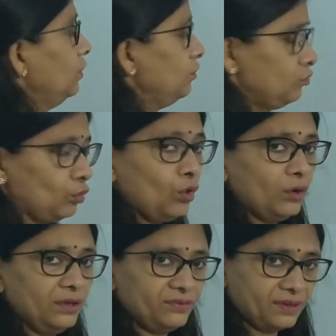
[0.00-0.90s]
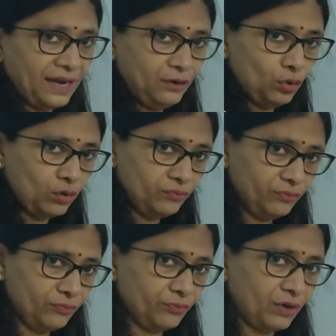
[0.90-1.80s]
So it's kind of
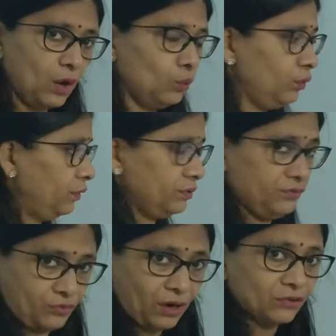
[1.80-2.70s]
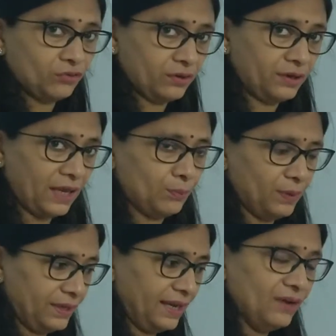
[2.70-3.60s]
round structure type,
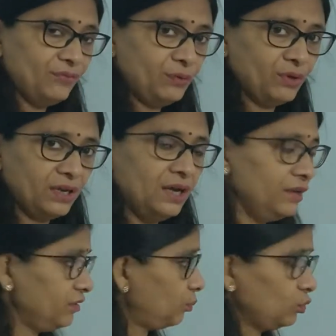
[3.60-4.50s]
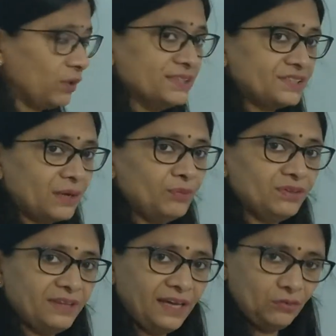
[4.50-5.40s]
like everywhere. Suppose one stem
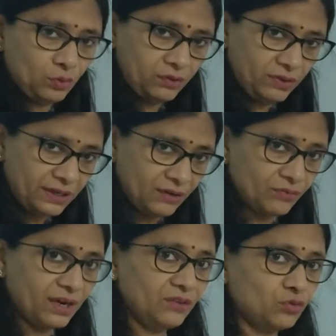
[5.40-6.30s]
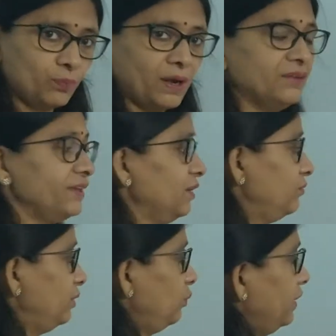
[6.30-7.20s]
is there, so it will give rise to plants
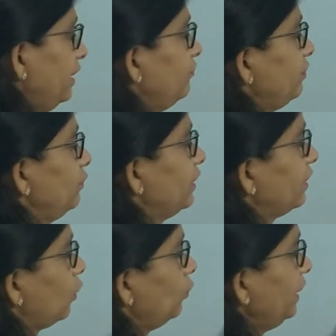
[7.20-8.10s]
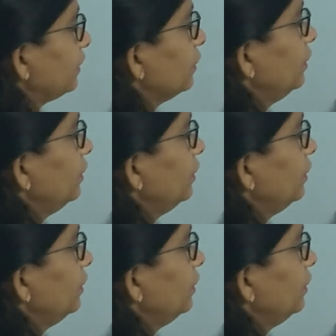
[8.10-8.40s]
everywhere around it,